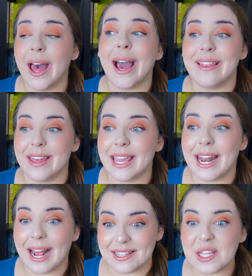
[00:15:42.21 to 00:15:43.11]
I think it
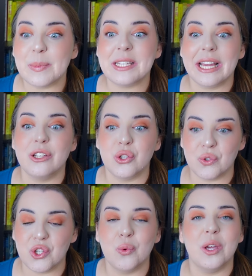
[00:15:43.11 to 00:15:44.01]
has the potential
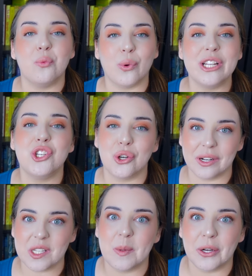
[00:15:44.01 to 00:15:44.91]
to enrich your
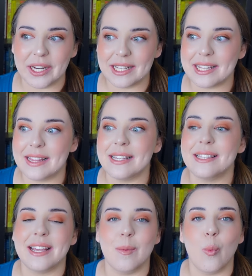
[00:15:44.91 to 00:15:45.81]
experience in the
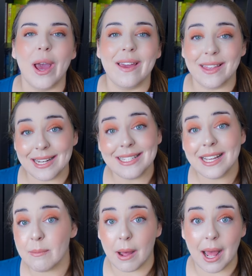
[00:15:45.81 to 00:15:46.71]
same way that it
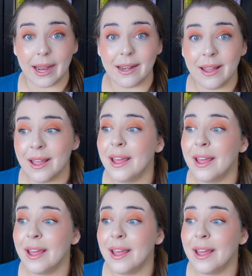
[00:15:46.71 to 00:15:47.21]
did mine.